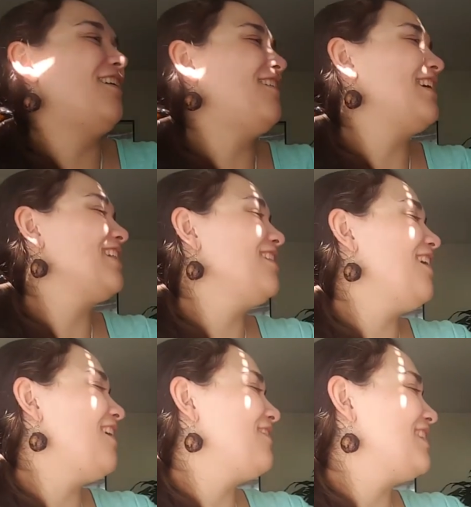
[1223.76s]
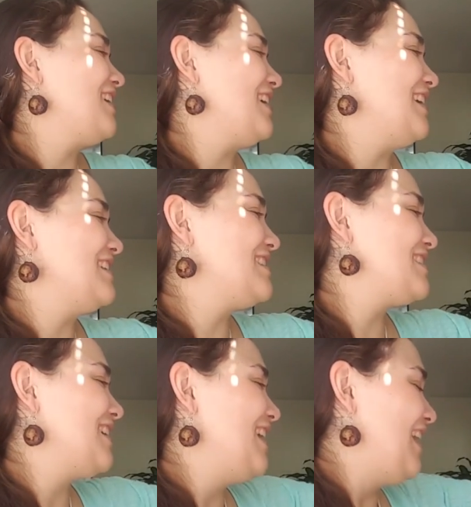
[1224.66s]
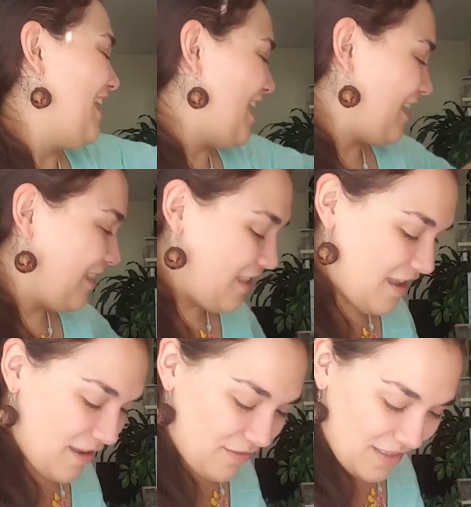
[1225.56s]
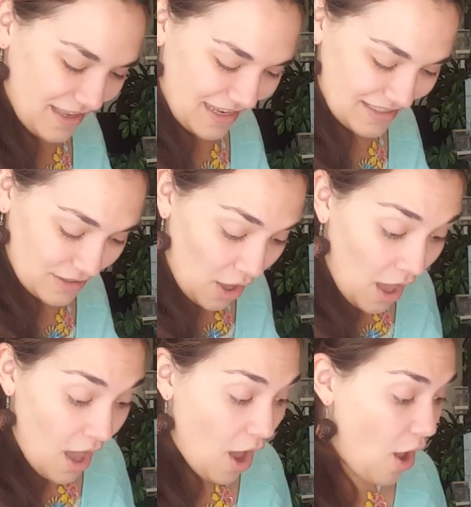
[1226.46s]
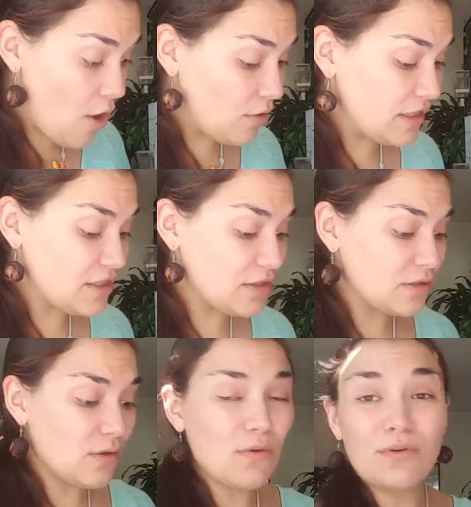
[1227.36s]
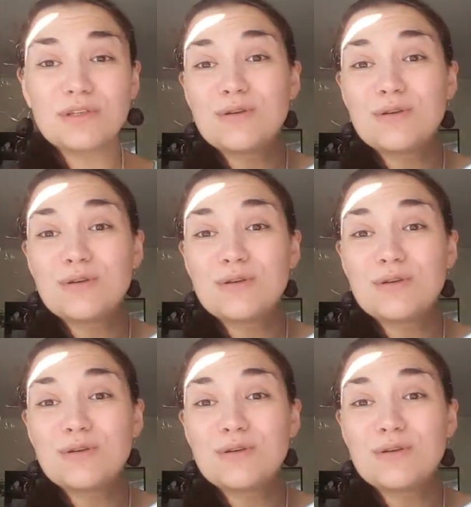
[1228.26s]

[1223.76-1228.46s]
Oh, I love this. I love this. Oh, this is so cool.